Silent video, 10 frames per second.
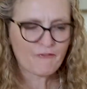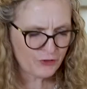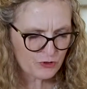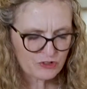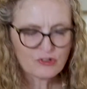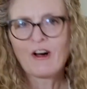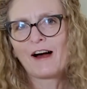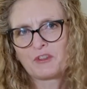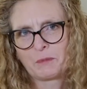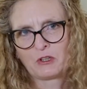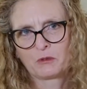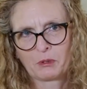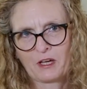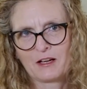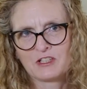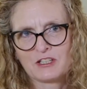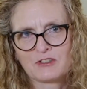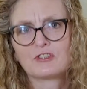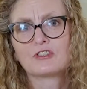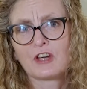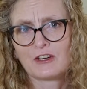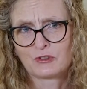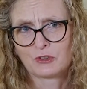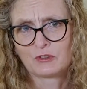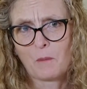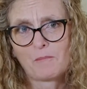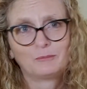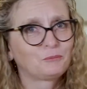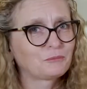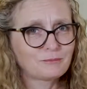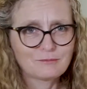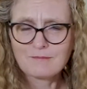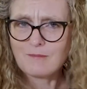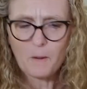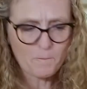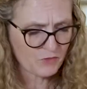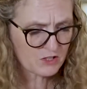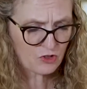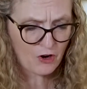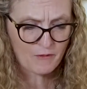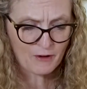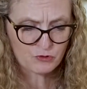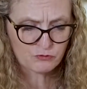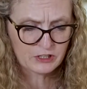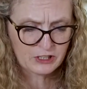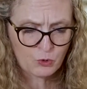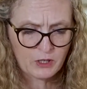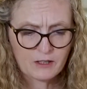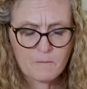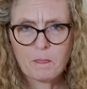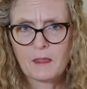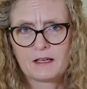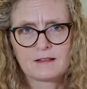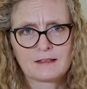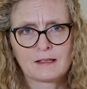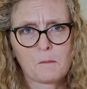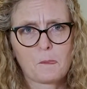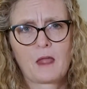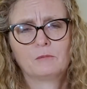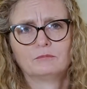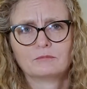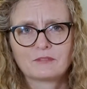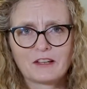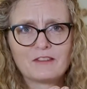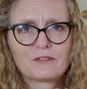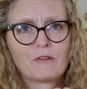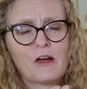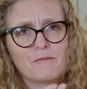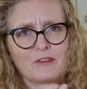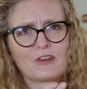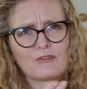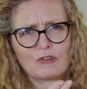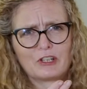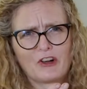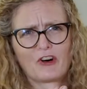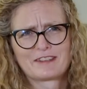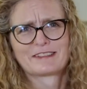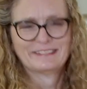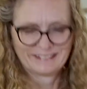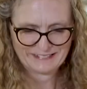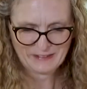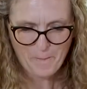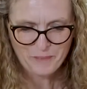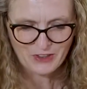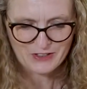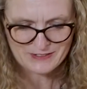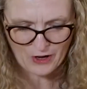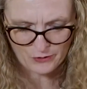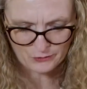food does not have to be complicated to taste good. So that was really quick, easy, and it's just really nice. So,